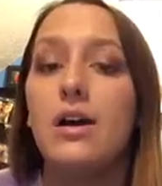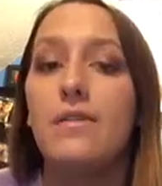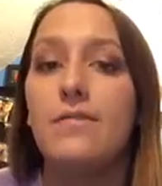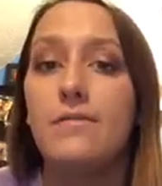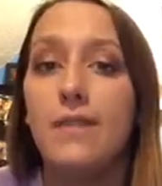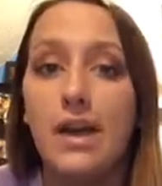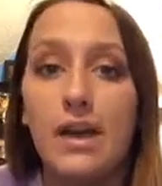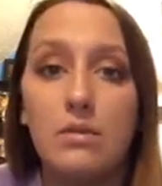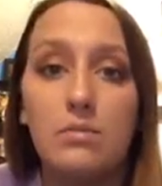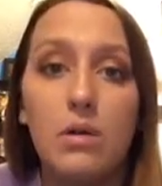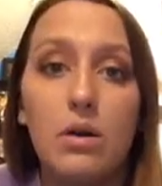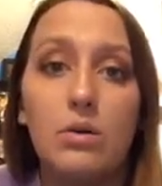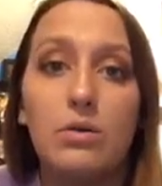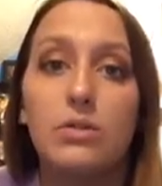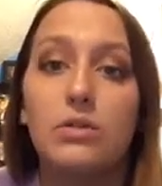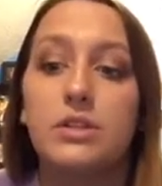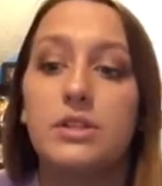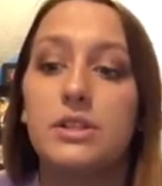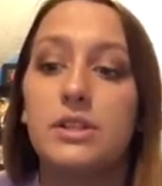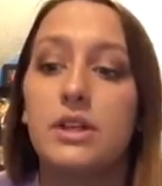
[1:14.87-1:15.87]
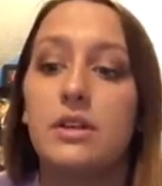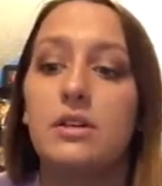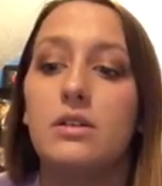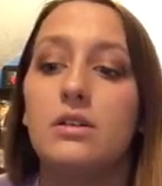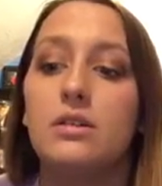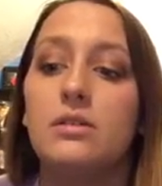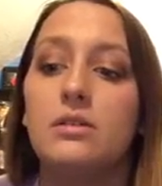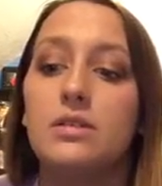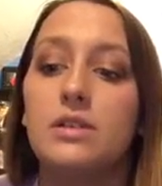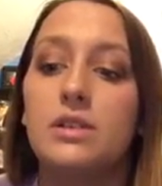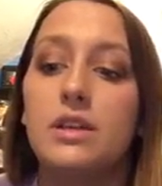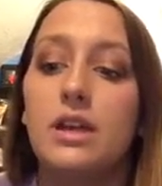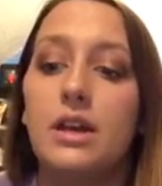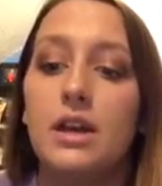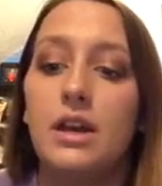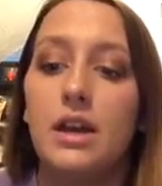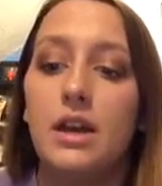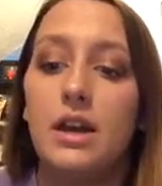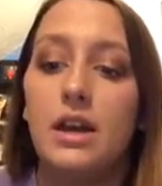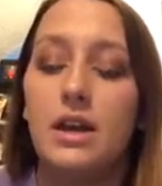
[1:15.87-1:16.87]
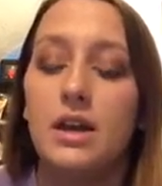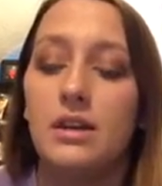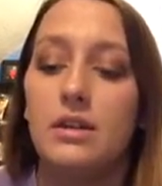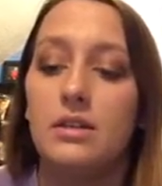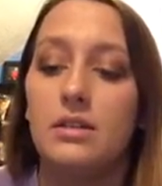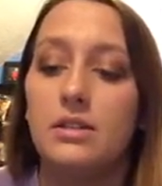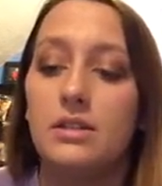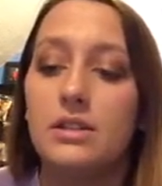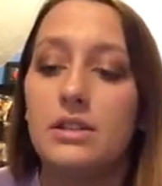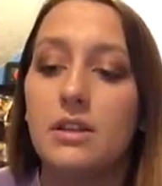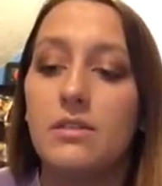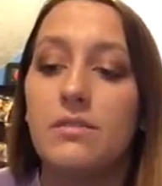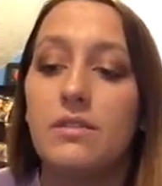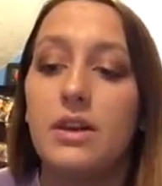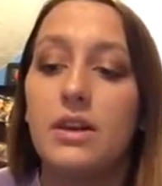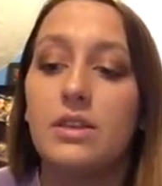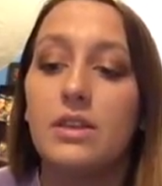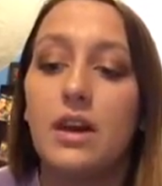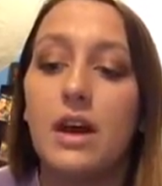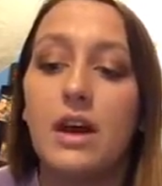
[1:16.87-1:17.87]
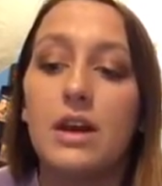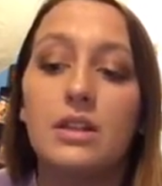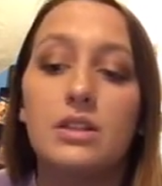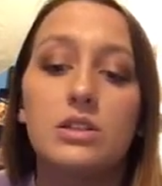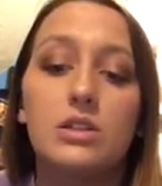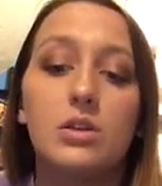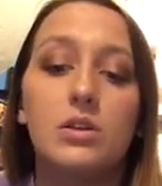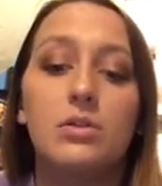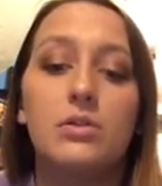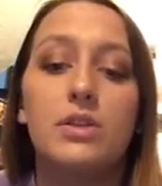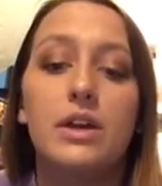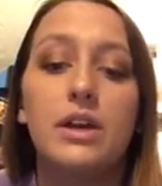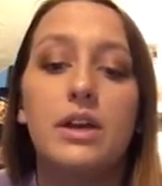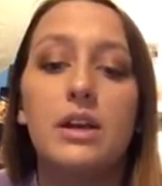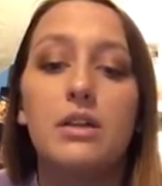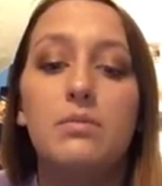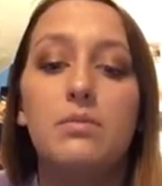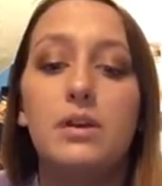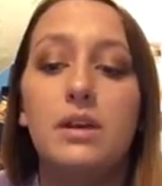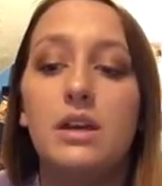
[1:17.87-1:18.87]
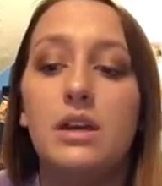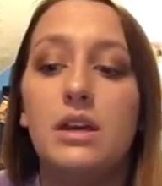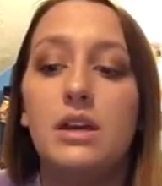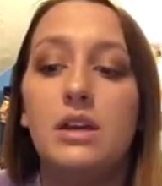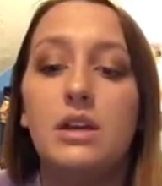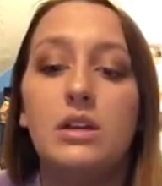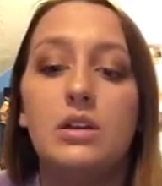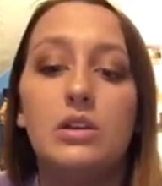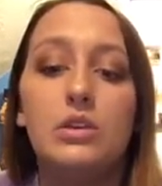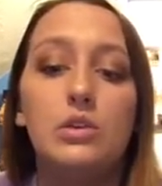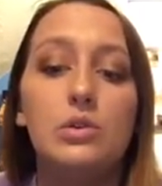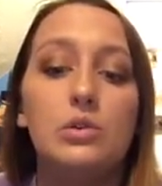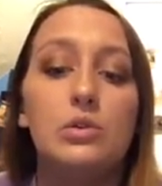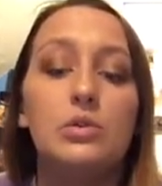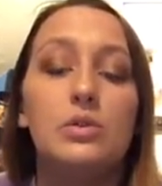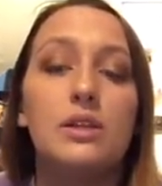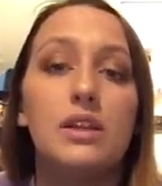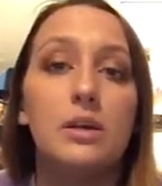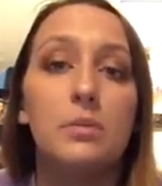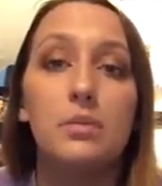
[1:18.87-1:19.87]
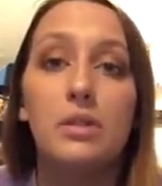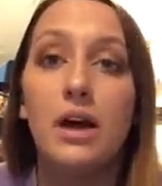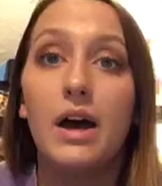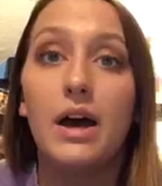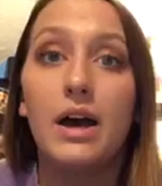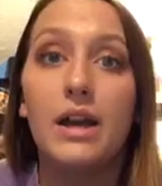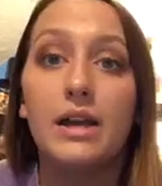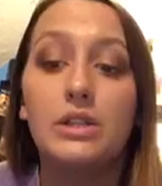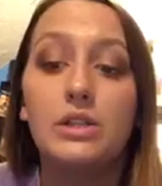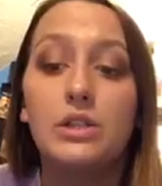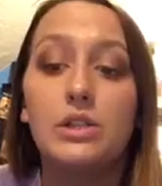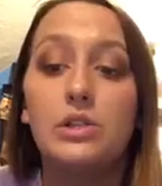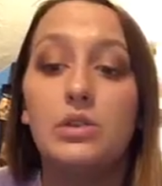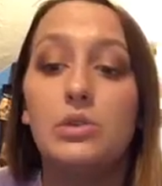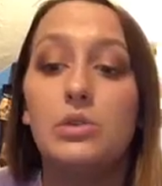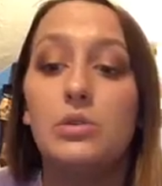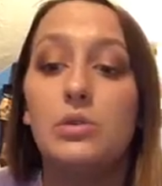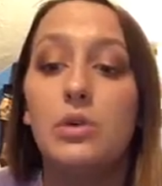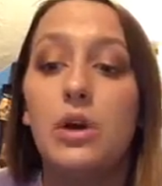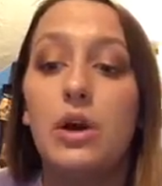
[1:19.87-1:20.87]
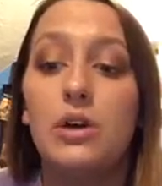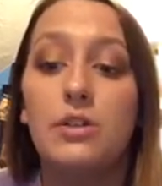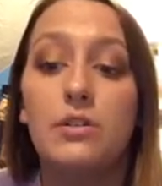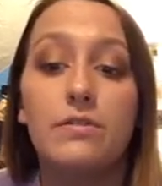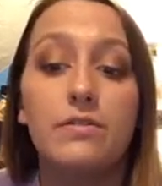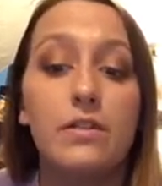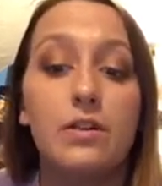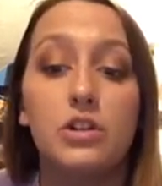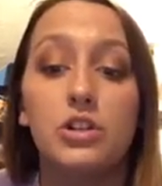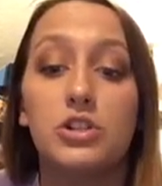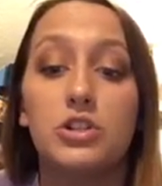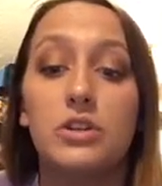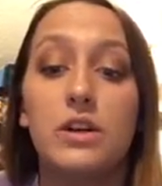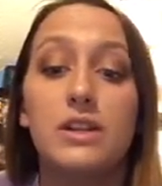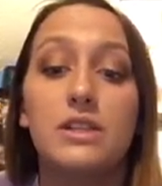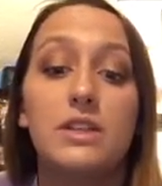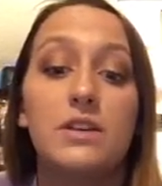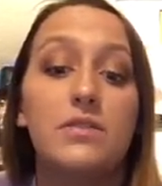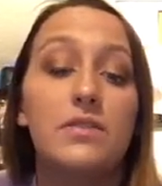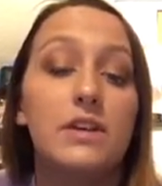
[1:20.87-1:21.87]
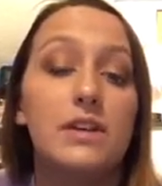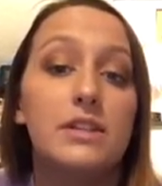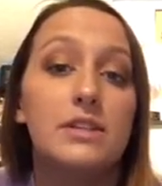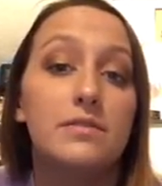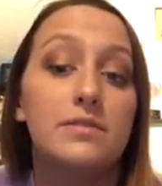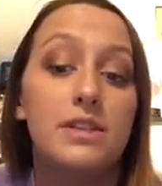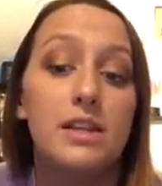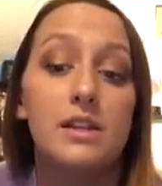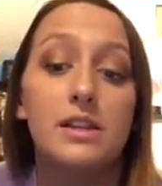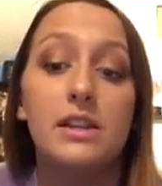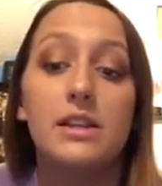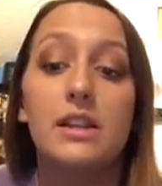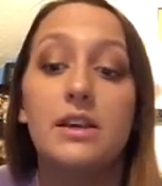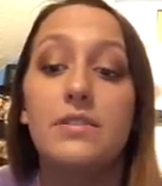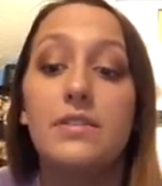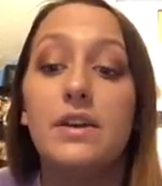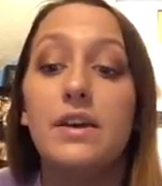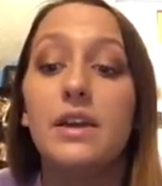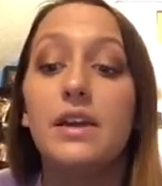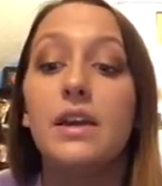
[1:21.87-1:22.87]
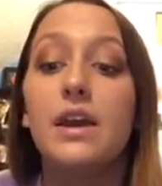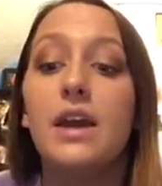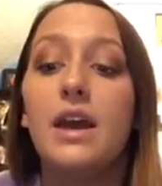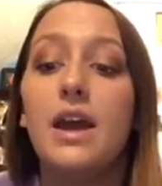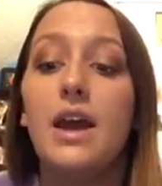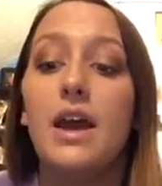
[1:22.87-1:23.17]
fine motor skills and stuff like that. So they could be used and applied to other functional activities of daily living,